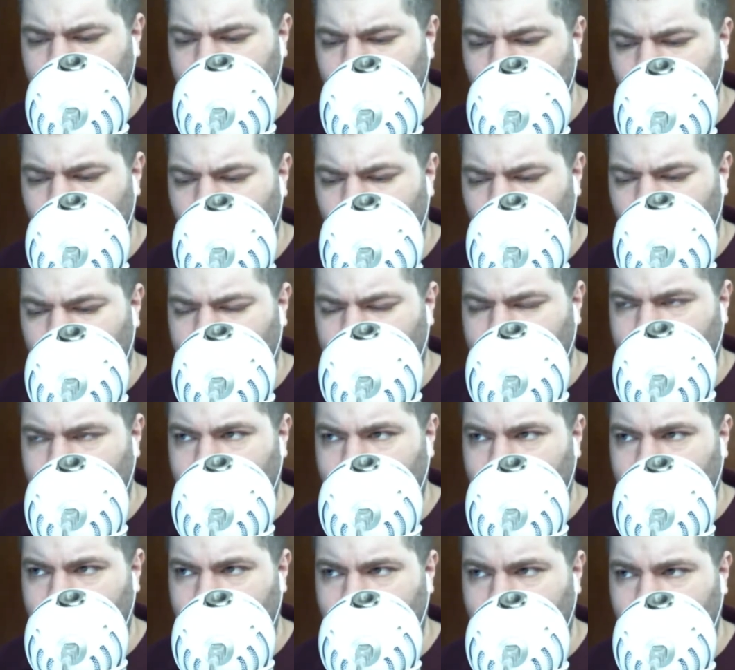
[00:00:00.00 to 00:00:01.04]
What was it?
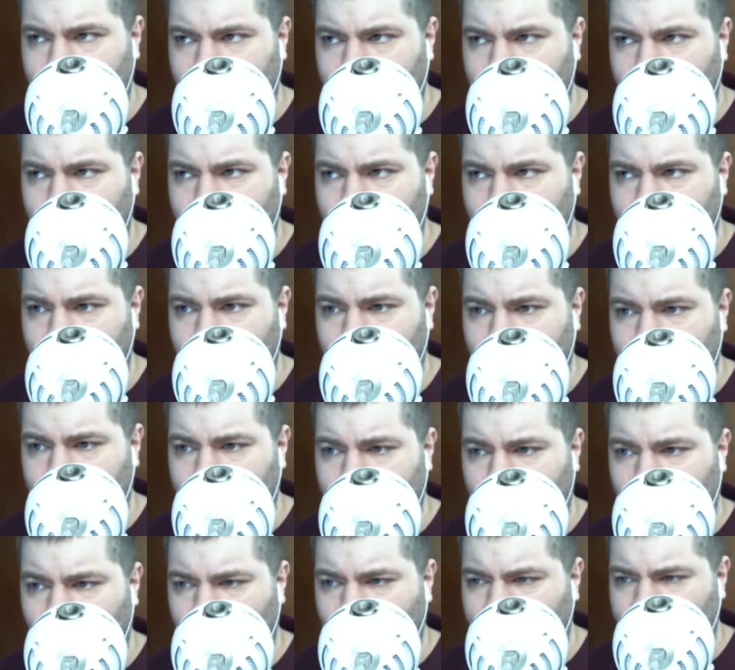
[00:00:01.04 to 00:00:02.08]

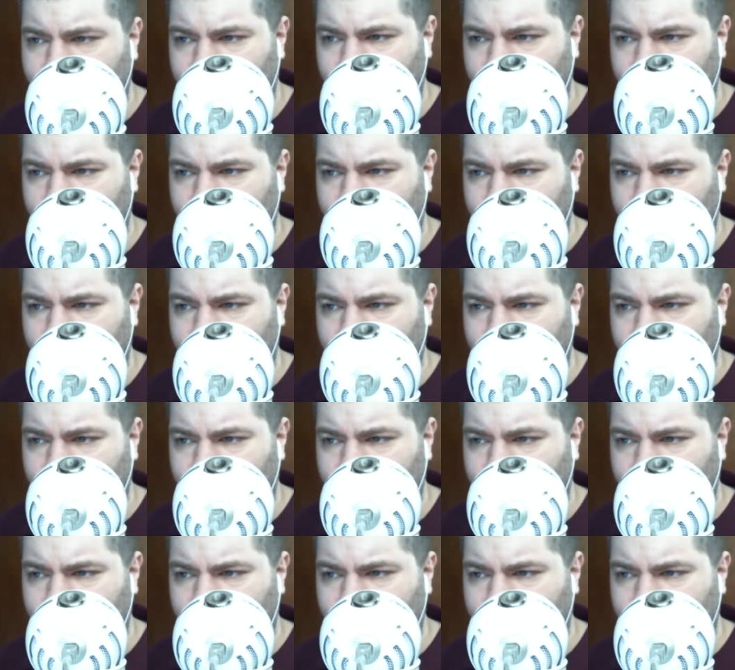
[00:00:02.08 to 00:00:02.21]
It wasn't.